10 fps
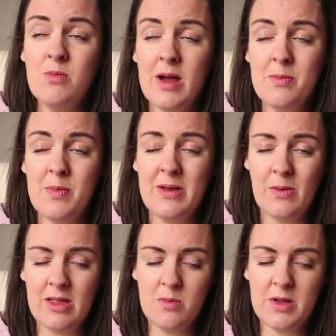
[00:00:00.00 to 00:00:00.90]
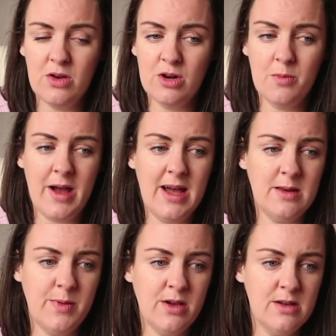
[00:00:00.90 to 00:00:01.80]
whether it be good or
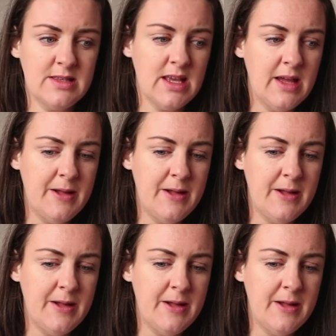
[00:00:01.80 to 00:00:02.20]
bad, because